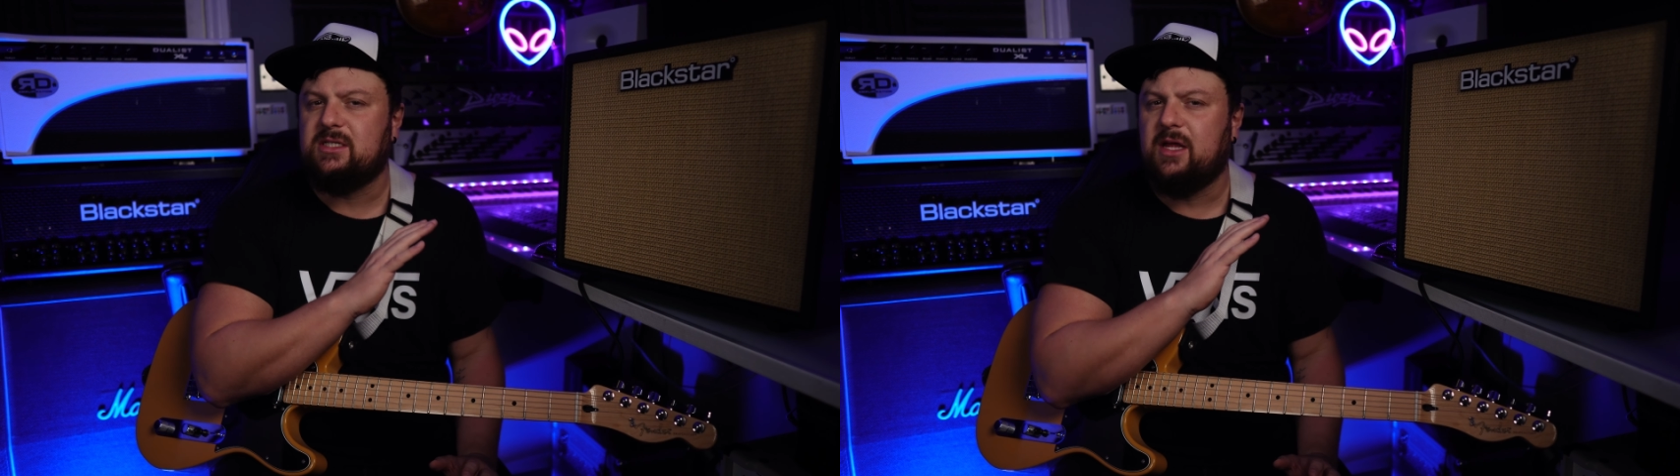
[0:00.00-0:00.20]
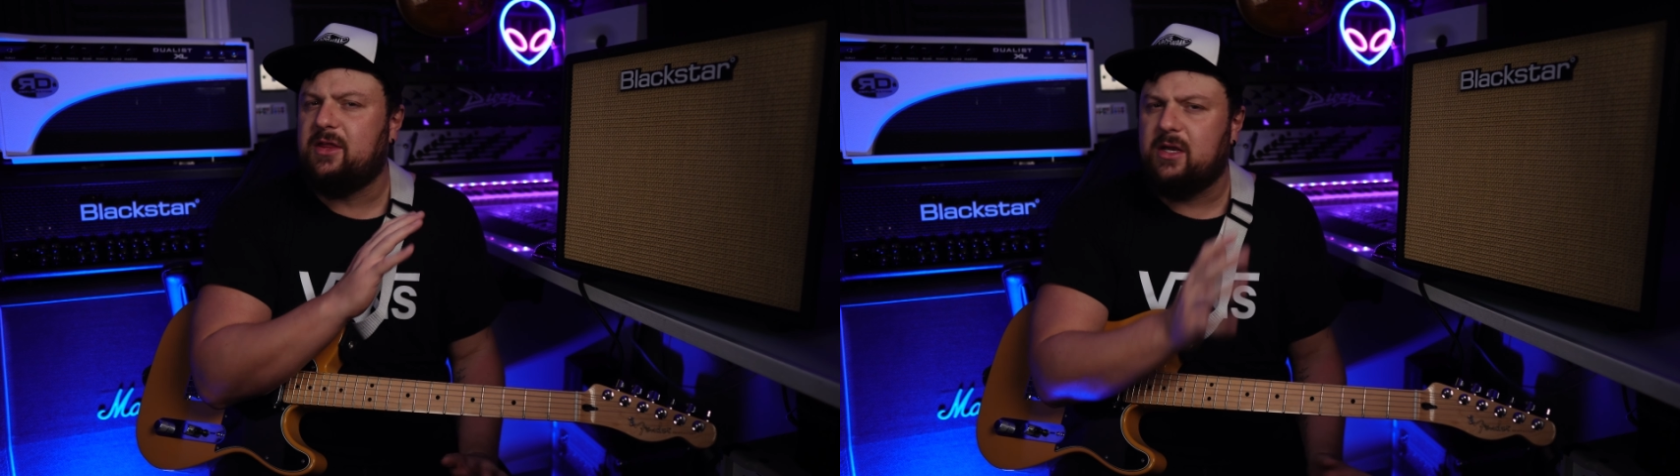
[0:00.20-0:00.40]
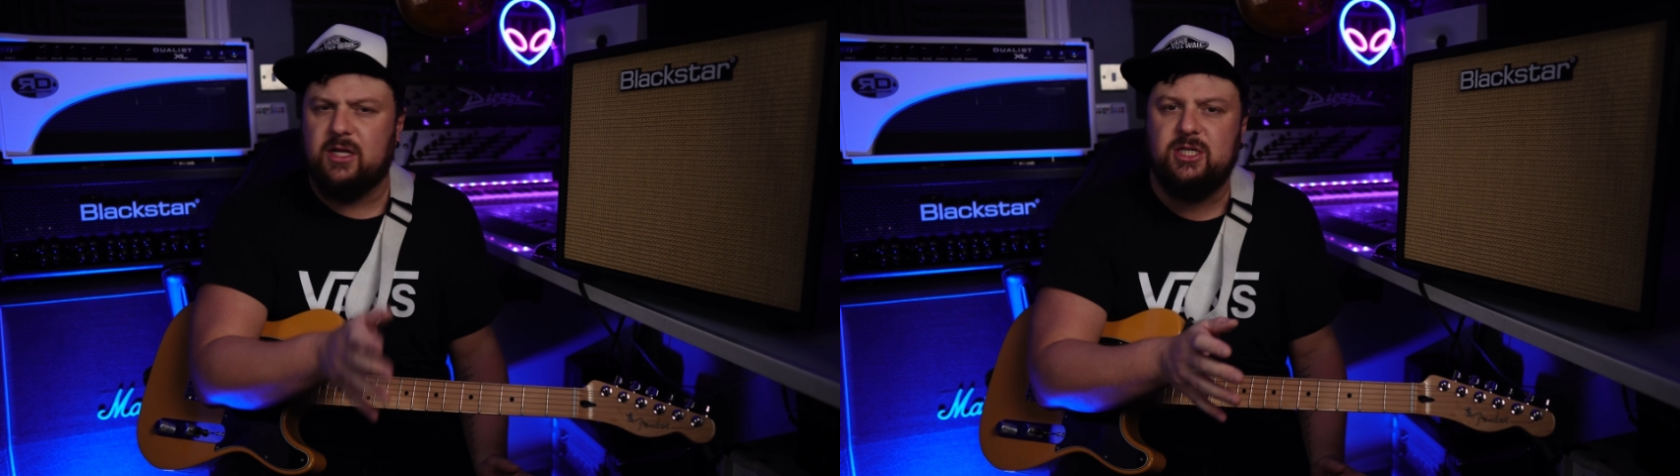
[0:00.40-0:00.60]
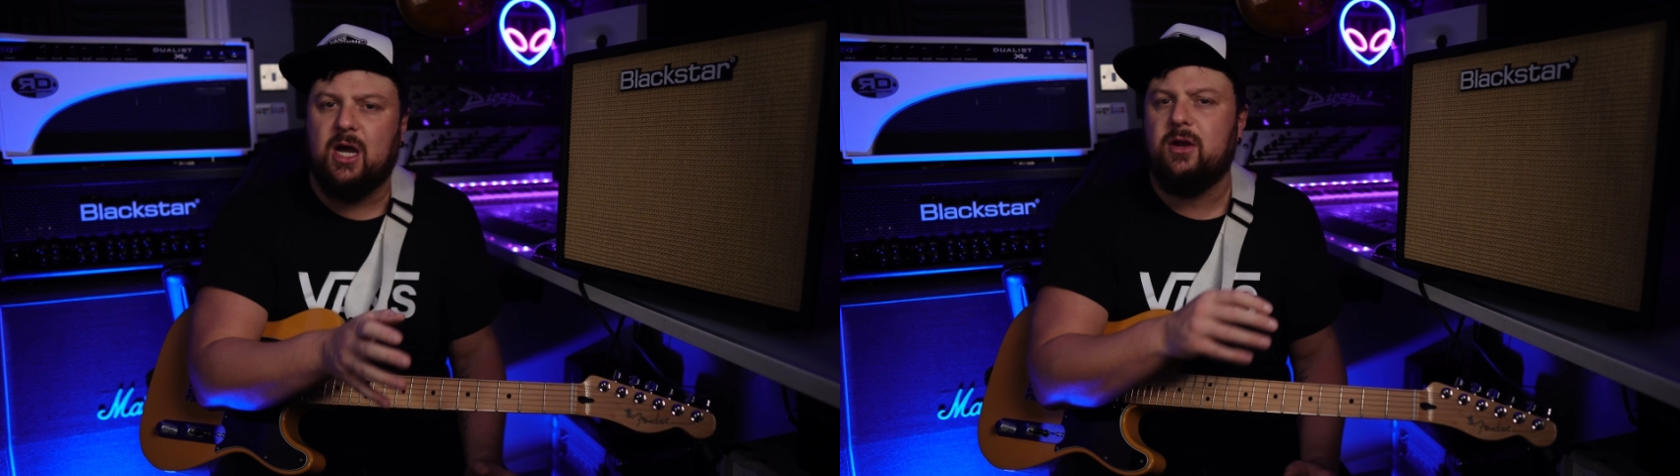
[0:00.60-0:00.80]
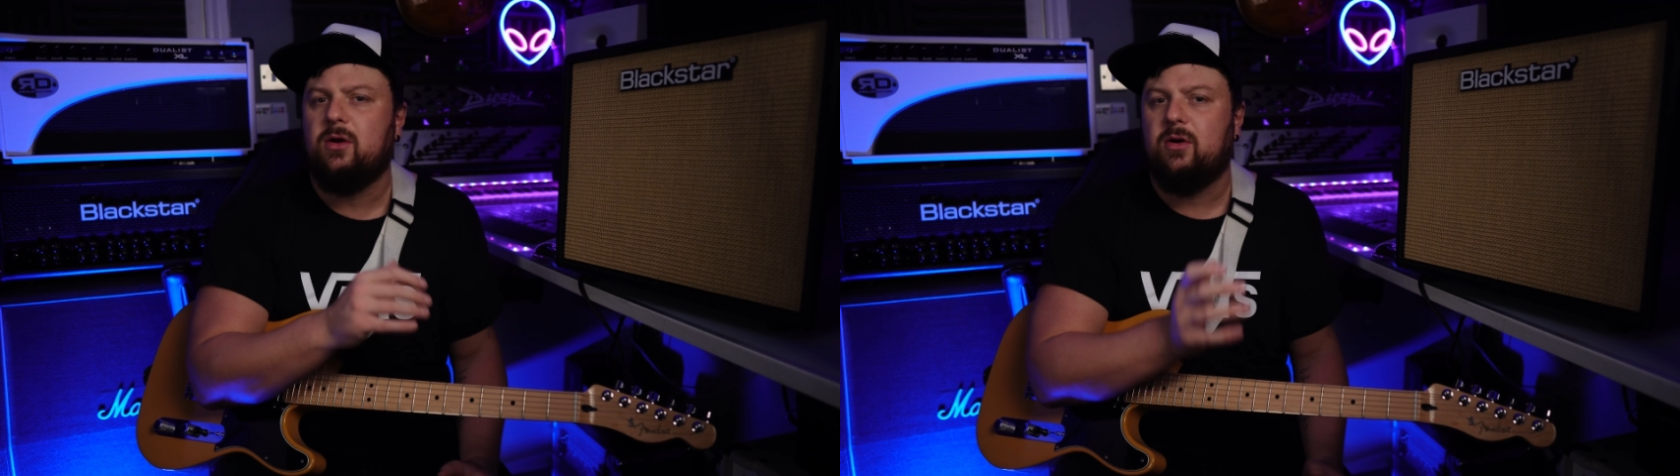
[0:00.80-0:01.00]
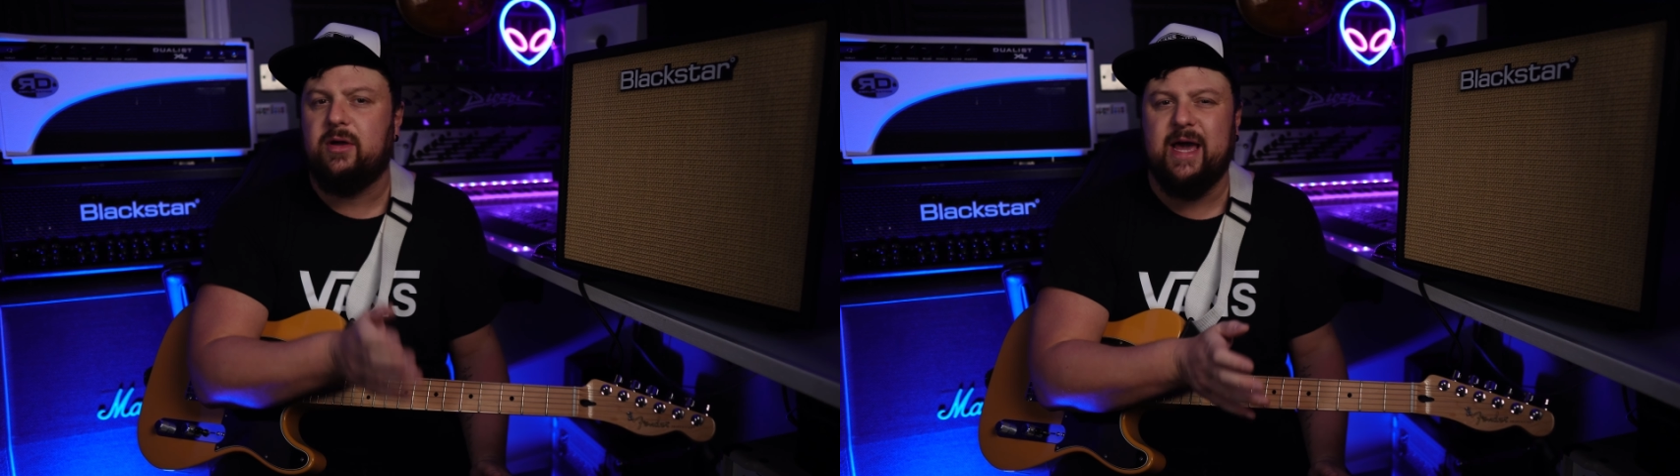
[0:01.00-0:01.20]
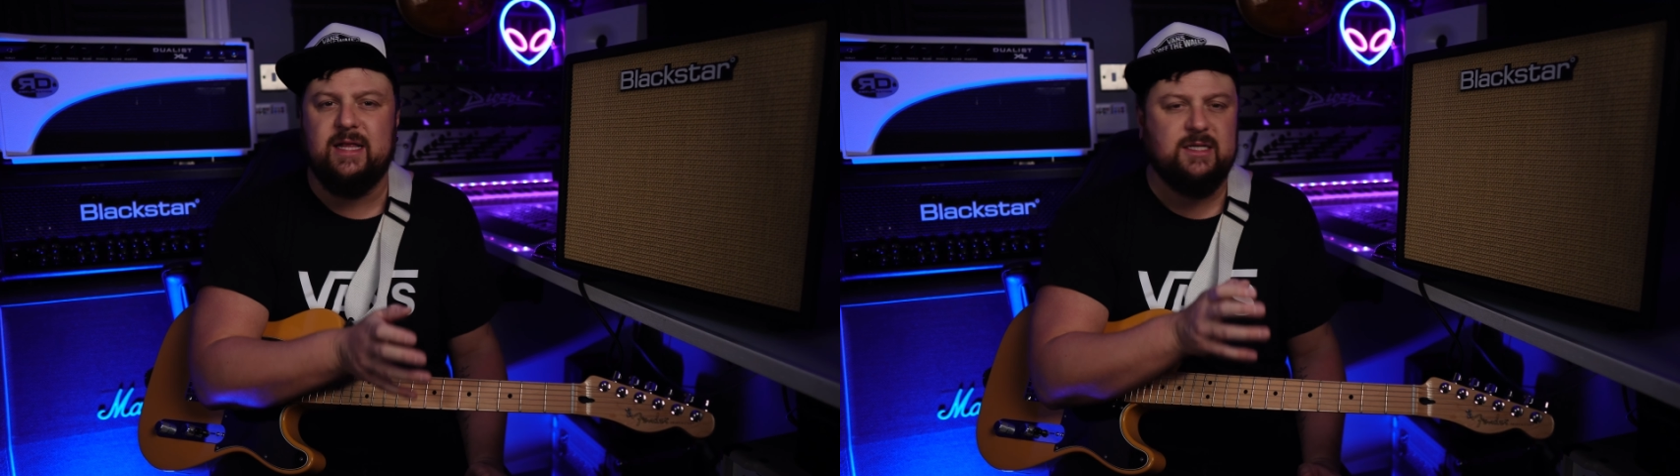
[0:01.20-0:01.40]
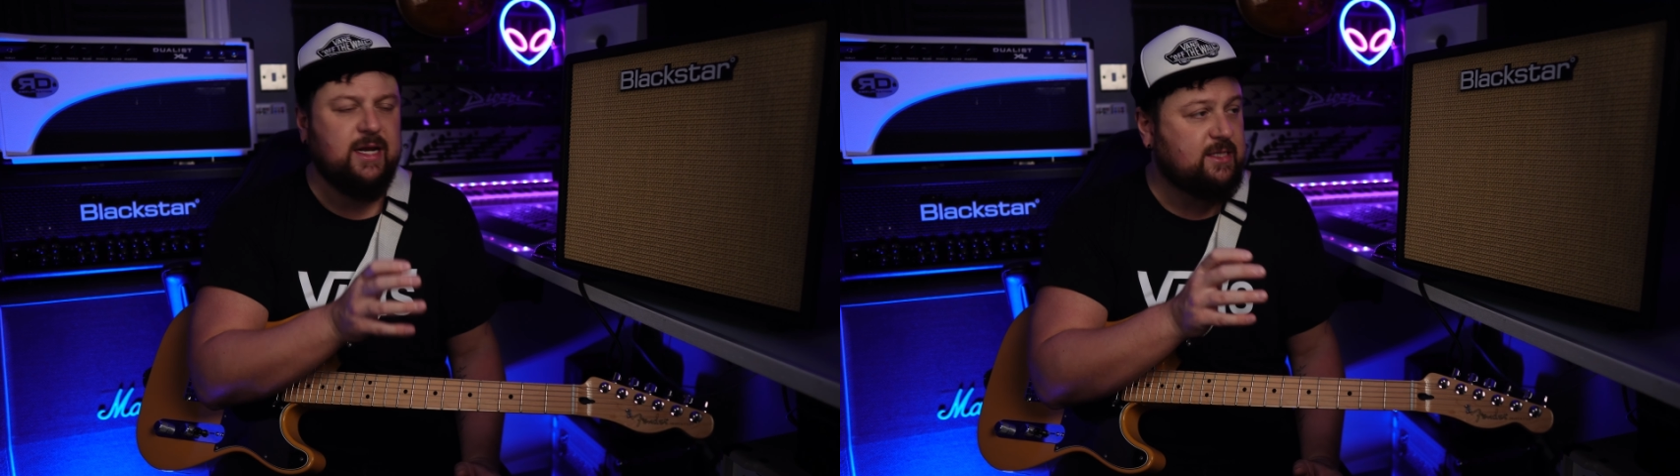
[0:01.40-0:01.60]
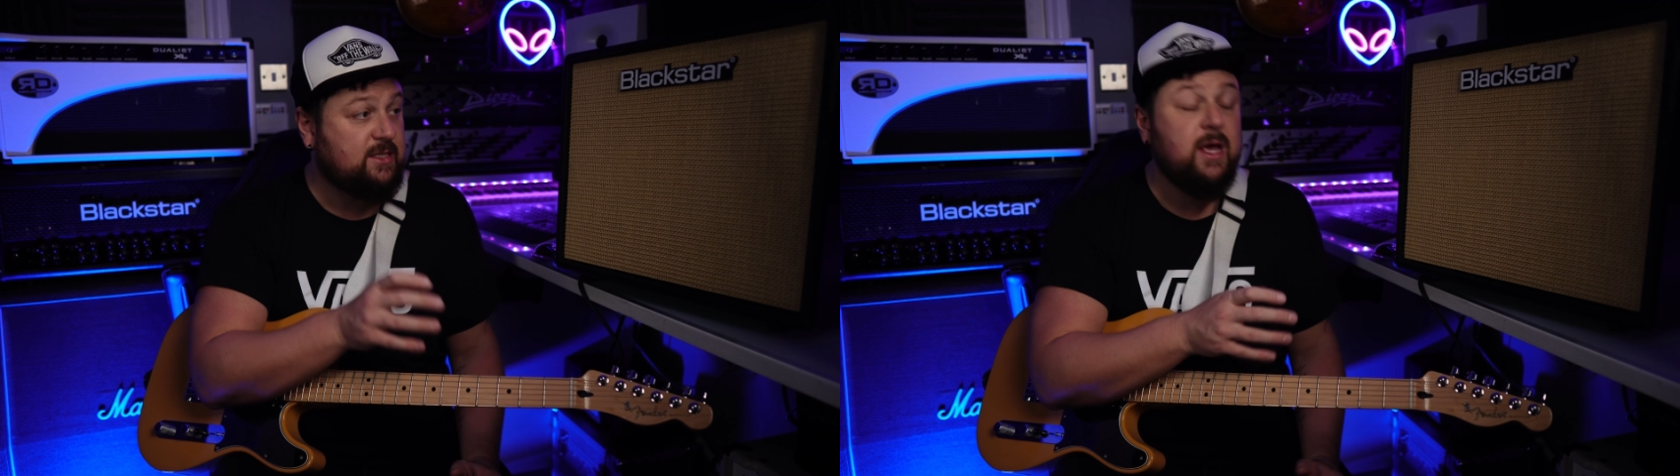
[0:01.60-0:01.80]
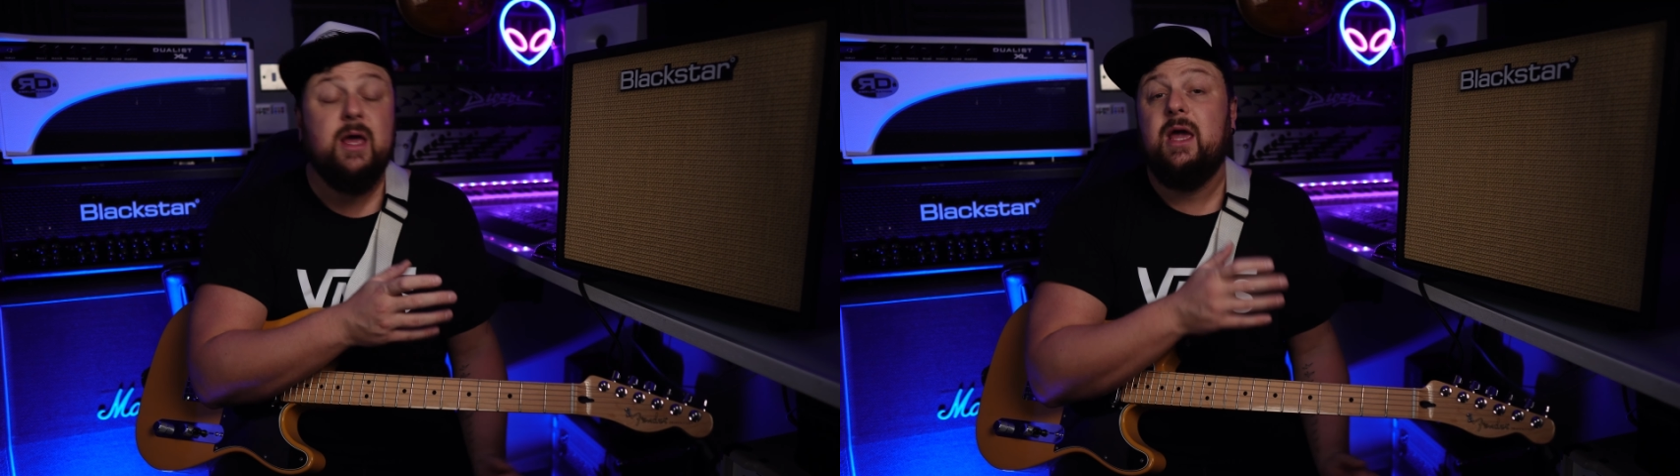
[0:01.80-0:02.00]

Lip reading: another Katana or Catalyst.